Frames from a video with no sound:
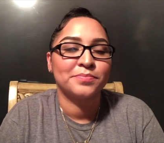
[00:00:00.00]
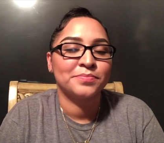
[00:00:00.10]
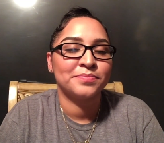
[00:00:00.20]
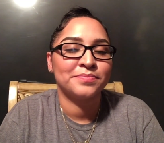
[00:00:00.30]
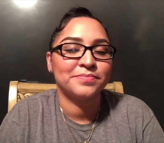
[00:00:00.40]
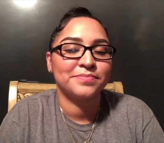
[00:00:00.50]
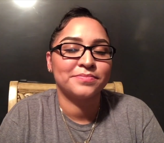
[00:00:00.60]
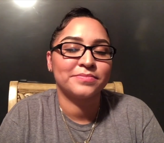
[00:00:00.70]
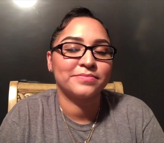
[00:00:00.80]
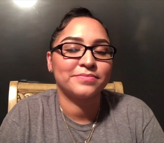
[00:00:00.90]

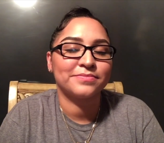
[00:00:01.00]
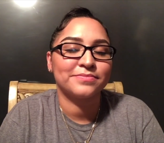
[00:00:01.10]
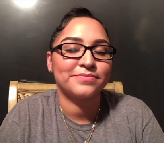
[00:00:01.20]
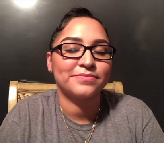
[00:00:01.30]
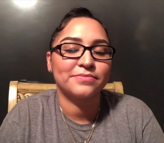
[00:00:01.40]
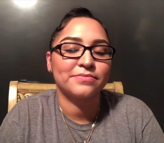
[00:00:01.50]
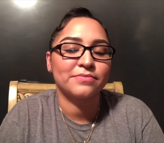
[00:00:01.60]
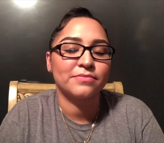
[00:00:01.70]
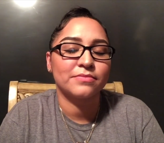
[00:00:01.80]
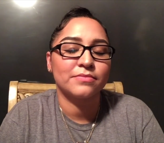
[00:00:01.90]

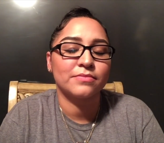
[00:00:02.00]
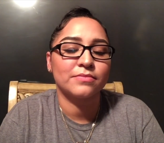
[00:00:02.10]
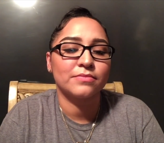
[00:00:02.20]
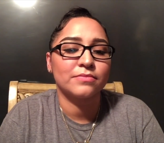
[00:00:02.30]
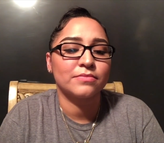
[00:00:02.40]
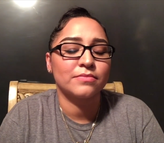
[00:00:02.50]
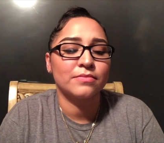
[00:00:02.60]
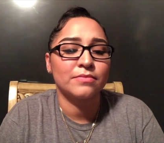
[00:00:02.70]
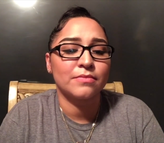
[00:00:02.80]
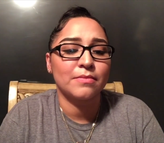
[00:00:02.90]

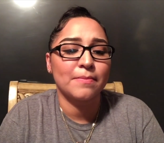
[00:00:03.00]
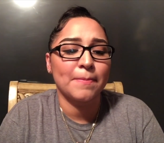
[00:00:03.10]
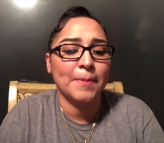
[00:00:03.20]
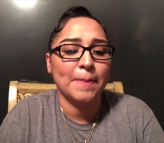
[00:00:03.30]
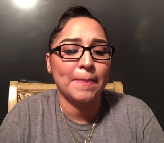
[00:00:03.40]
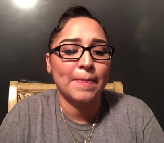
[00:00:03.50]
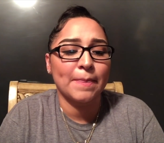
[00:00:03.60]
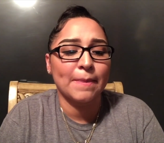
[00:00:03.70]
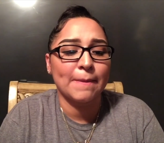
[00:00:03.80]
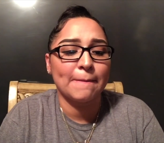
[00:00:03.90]

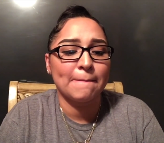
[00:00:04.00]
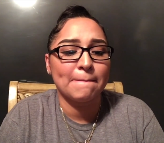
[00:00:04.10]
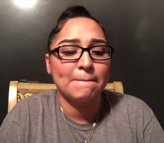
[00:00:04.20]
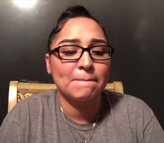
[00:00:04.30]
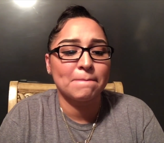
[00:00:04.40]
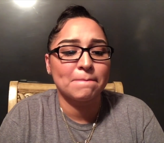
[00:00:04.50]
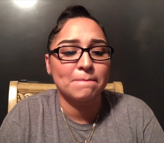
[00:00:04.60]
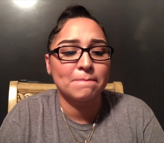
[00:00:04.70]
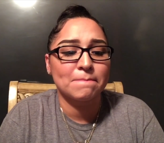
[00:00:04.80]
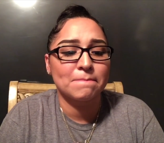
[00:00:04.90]

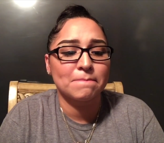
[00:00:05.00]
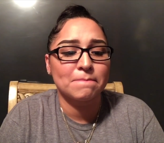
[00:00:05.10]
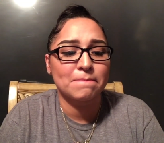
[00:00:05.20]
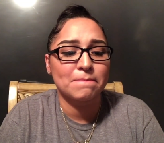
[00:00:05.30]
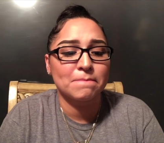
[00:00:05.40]
(no one is talking)